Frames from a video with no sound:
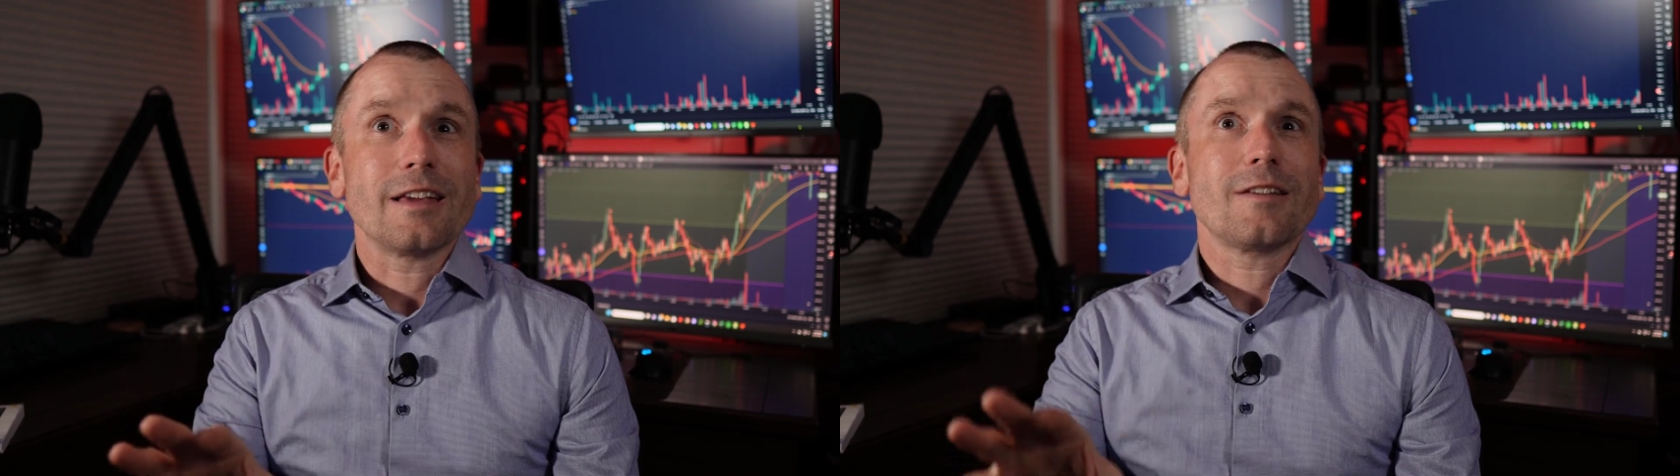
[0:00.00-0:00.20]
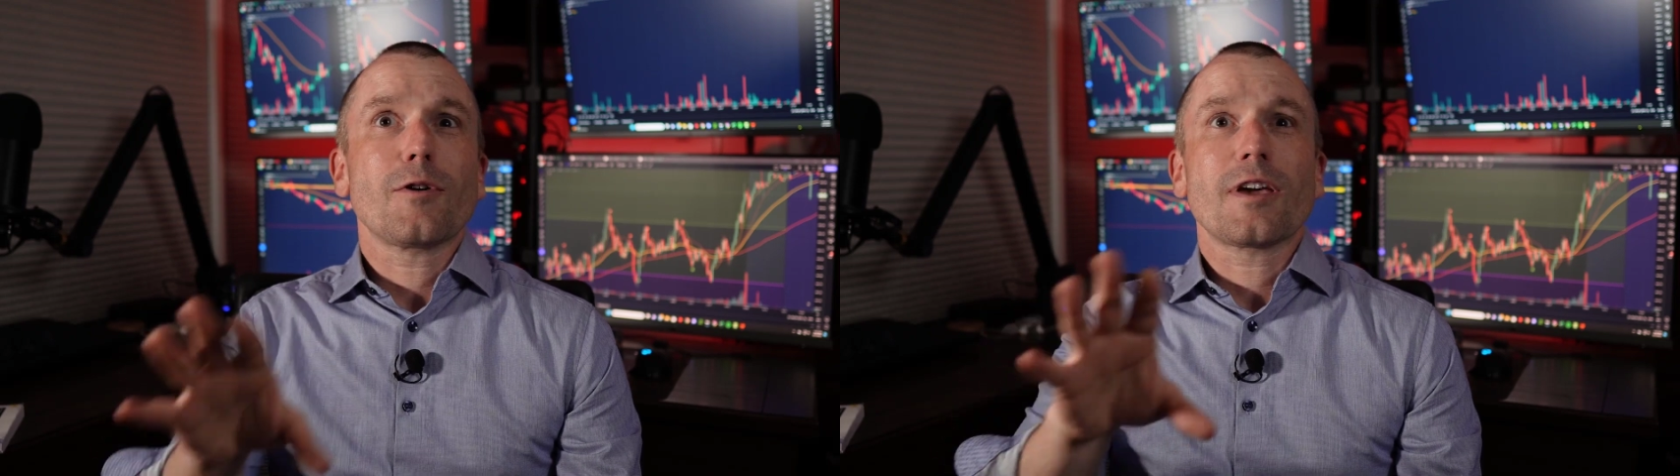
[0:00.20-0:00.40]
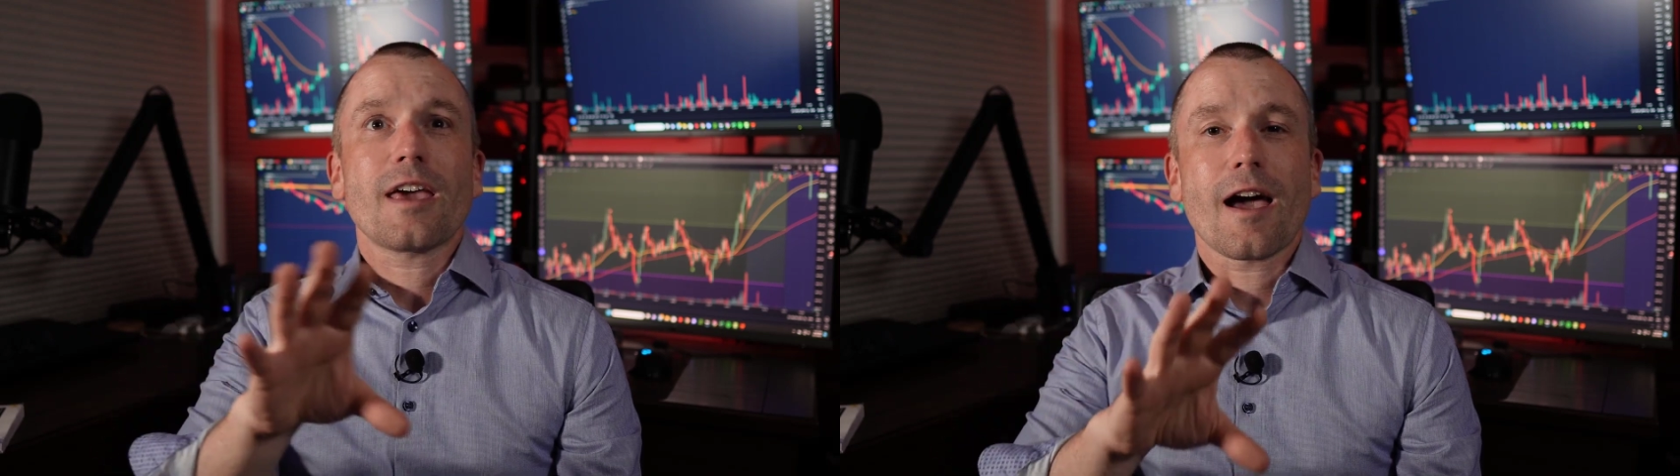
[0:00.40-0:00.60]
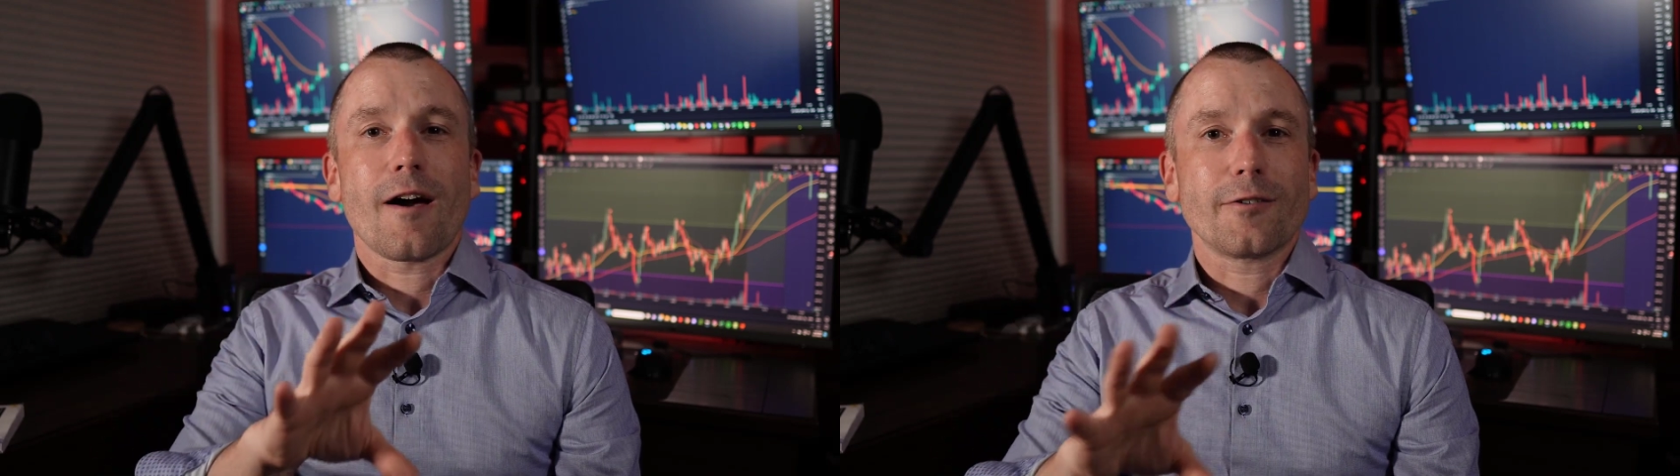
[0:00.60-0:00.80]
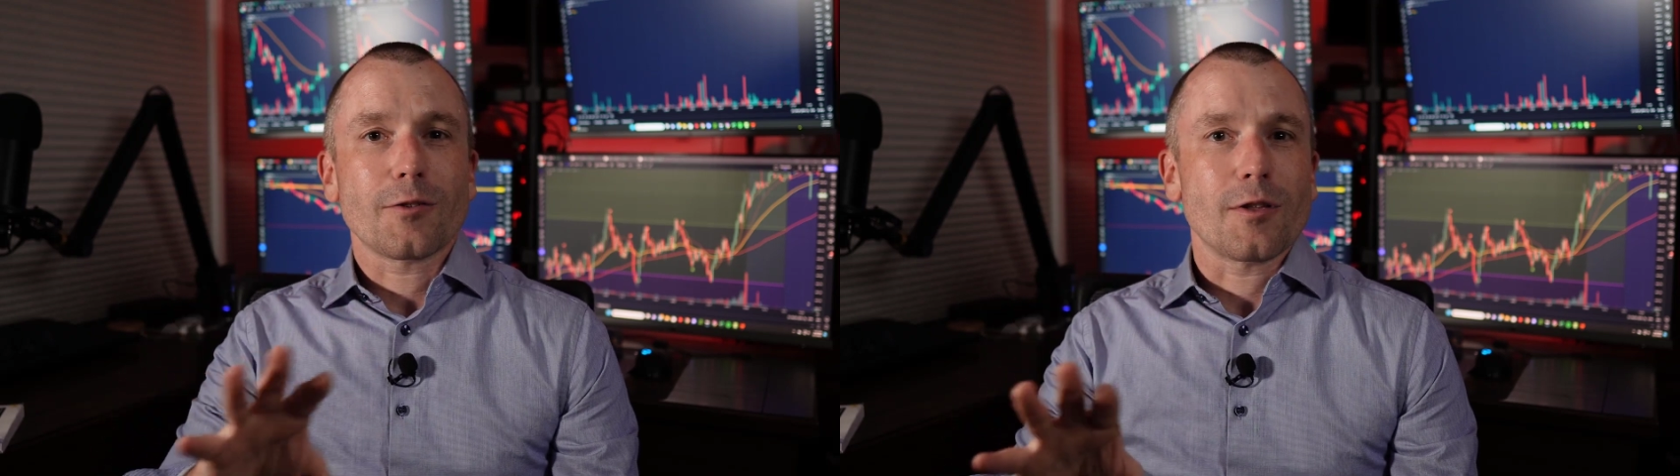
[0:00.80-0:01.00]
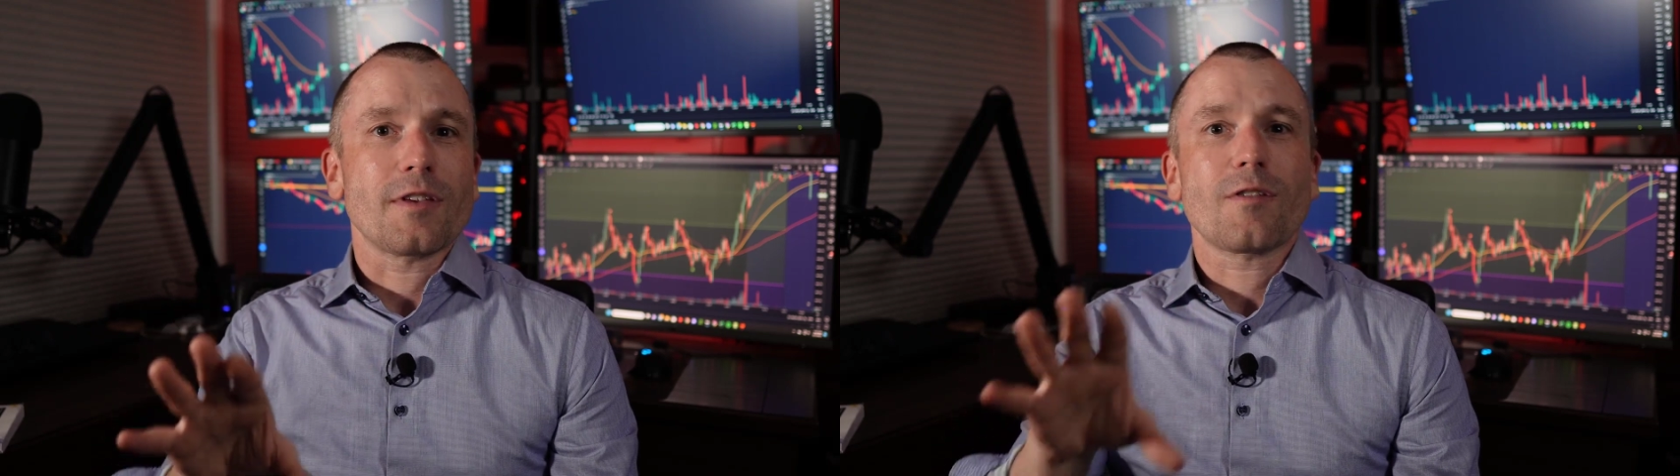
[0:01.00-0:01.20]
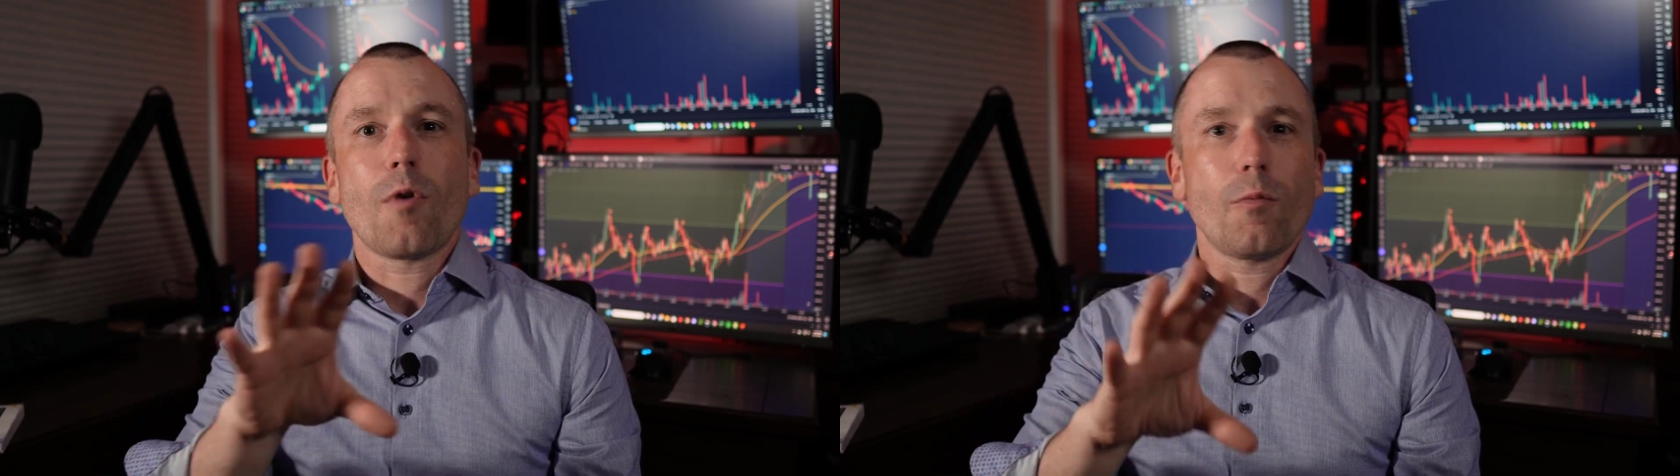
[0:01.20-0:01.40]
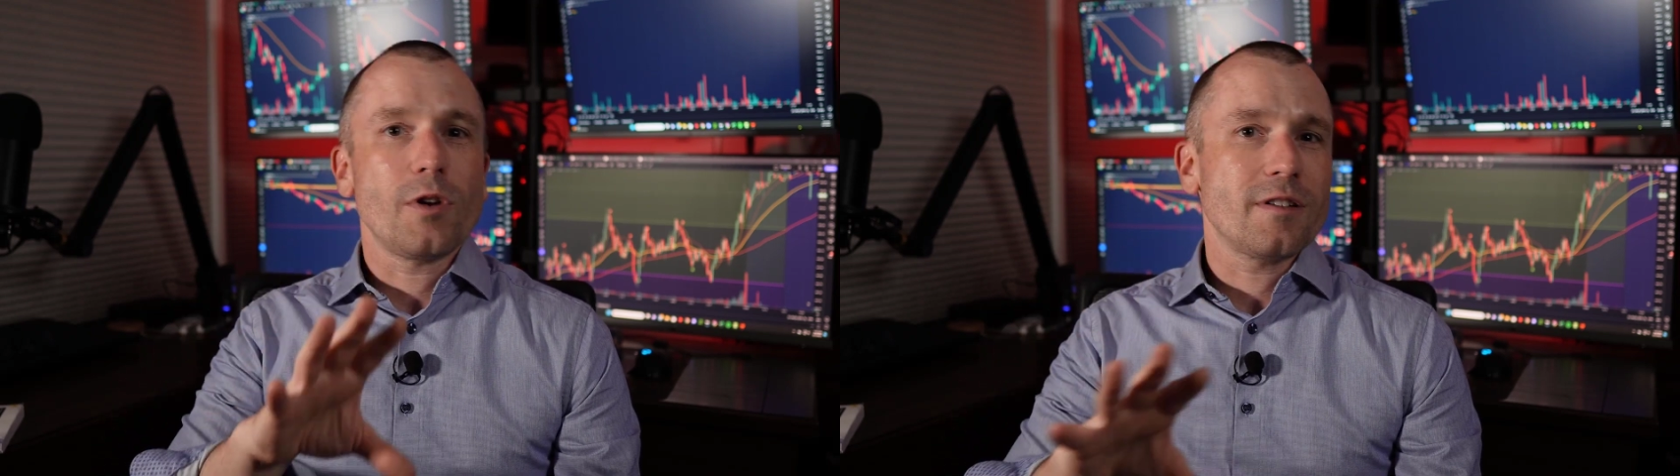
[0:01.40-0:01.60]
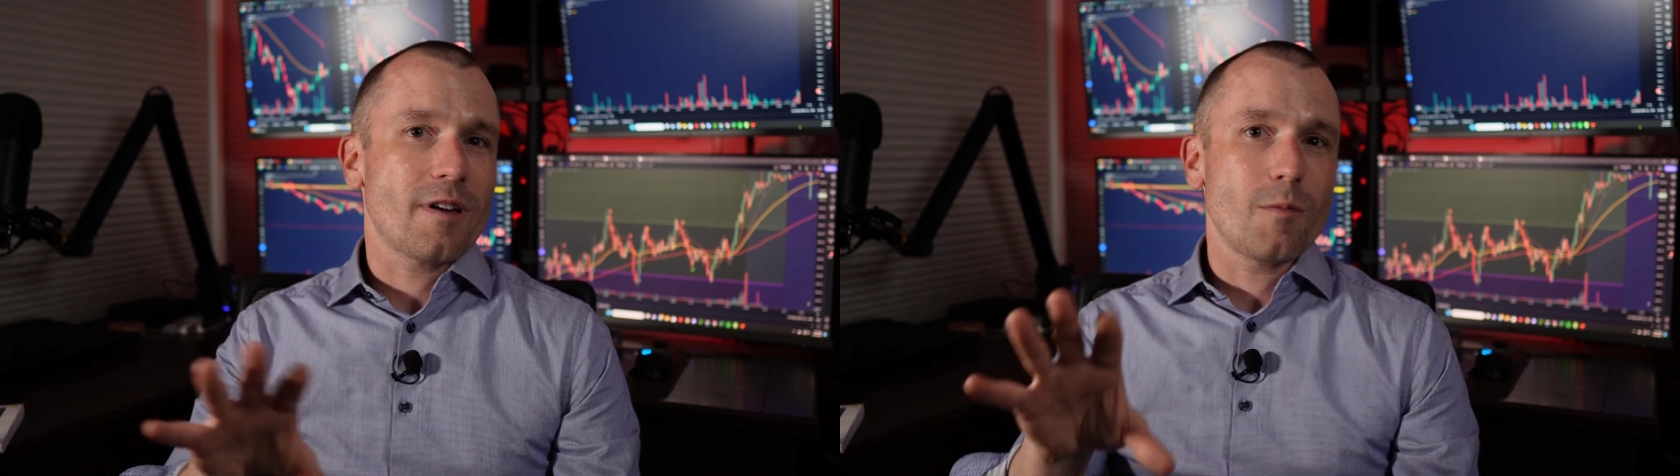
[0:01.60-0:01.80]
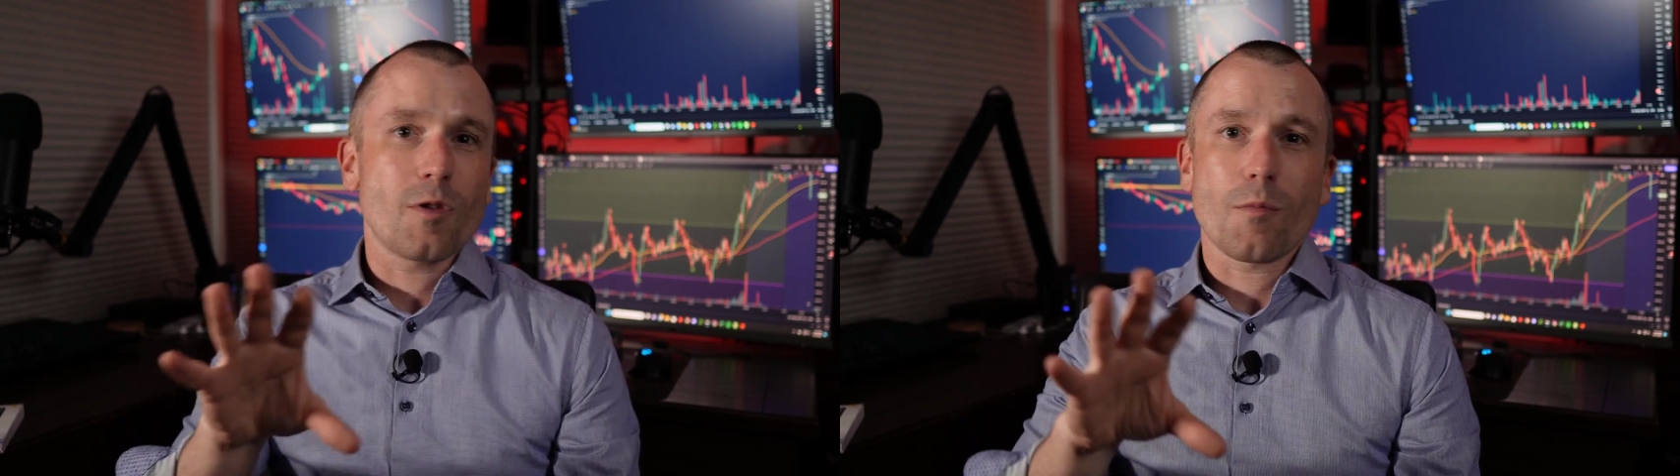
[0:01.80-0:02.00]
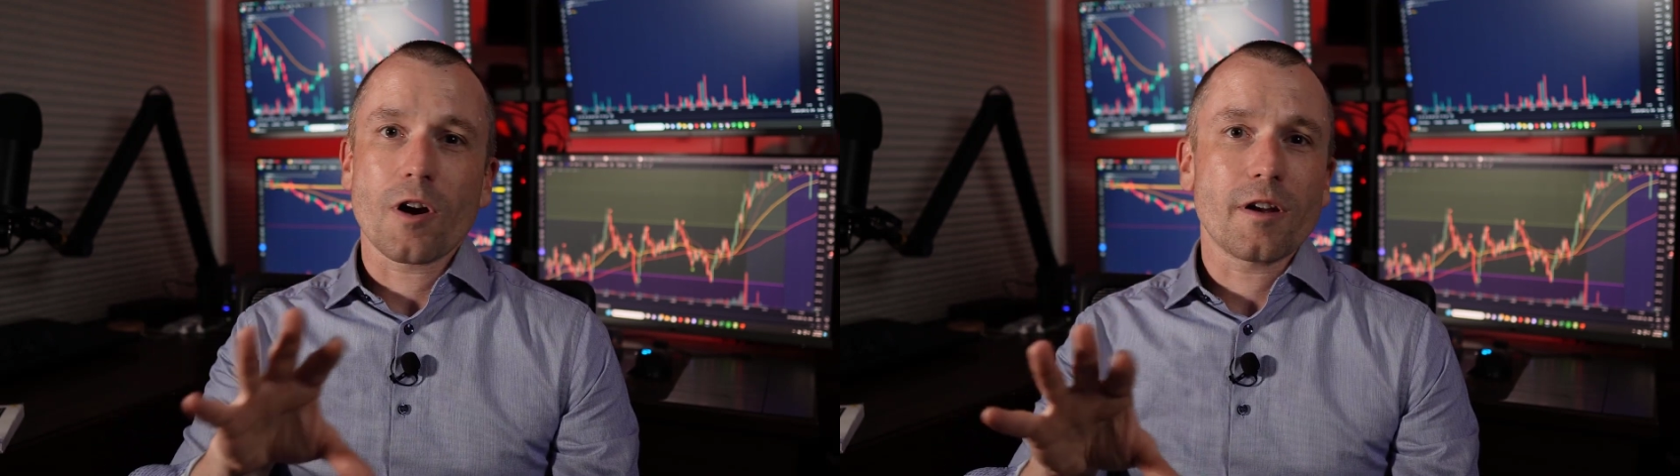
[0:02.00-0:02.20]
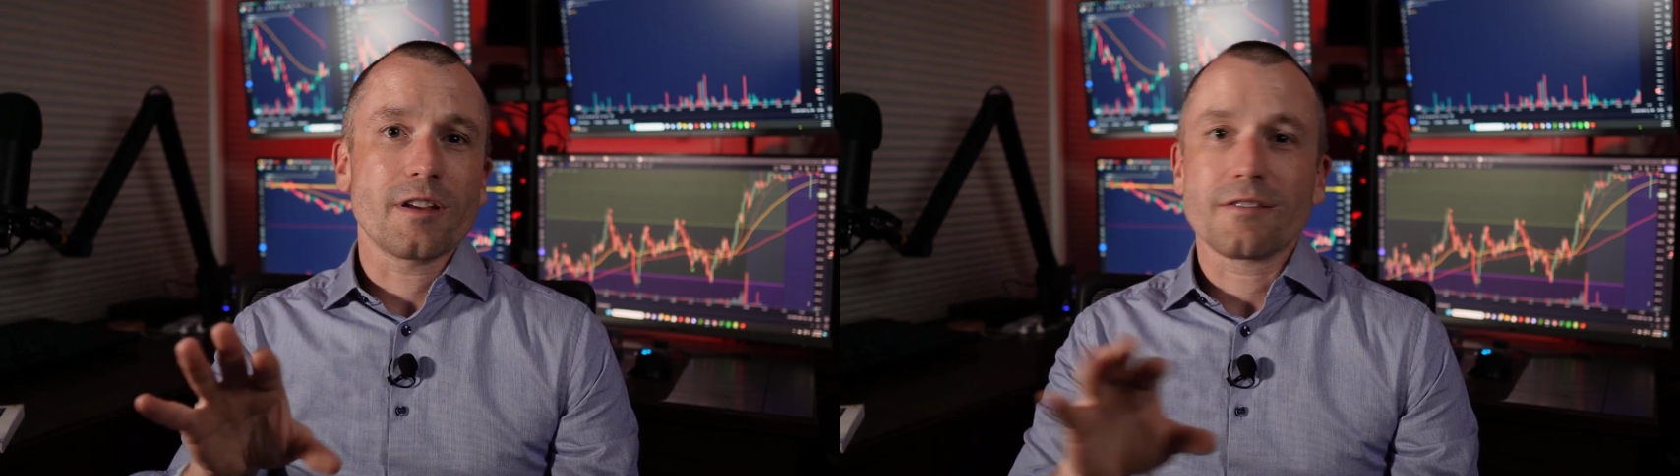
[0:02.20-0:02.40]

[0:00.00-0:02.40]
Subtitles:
into account that this moment in time in the market